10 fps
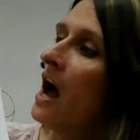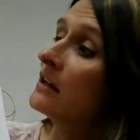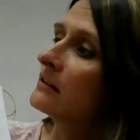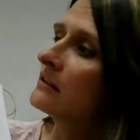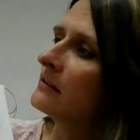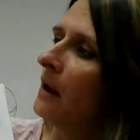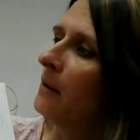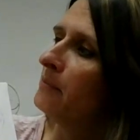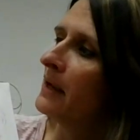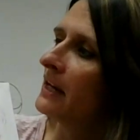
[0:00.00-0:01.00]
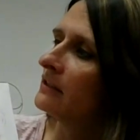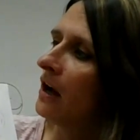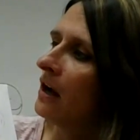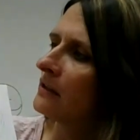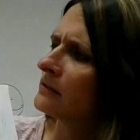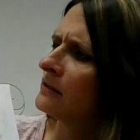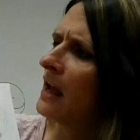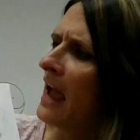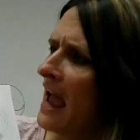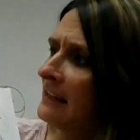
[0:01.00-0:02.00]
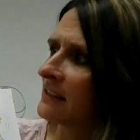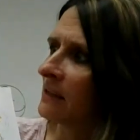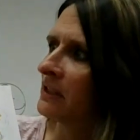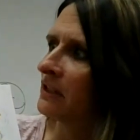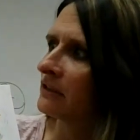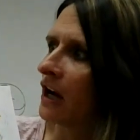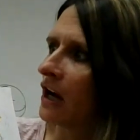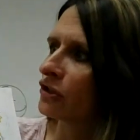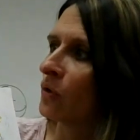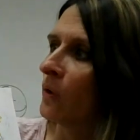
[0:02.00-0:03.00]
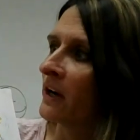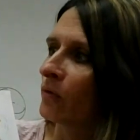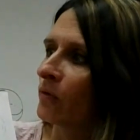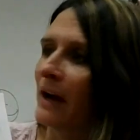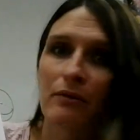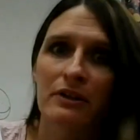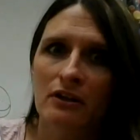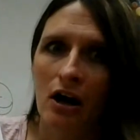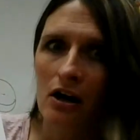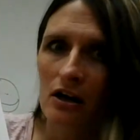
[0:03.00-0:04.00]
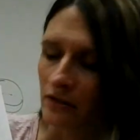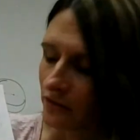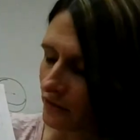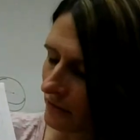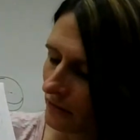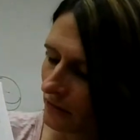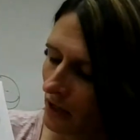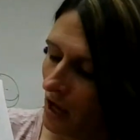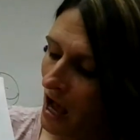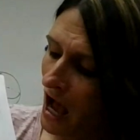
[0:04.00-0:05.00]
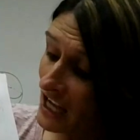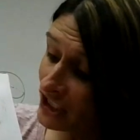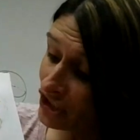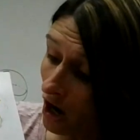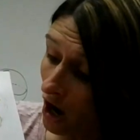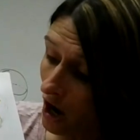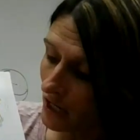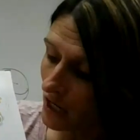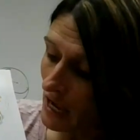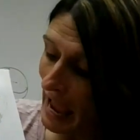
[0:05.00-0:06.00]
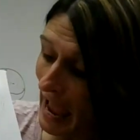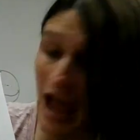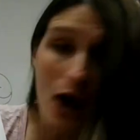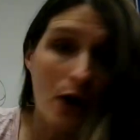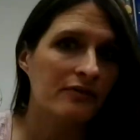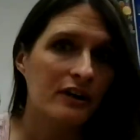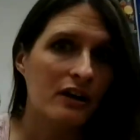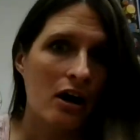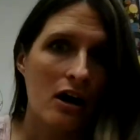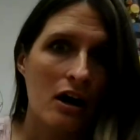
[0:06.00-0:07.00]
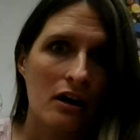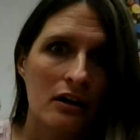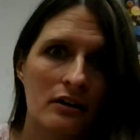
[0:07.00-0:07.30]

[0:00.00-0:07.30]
Some big dogs and some little dogs going around in cars. A dog out of a car.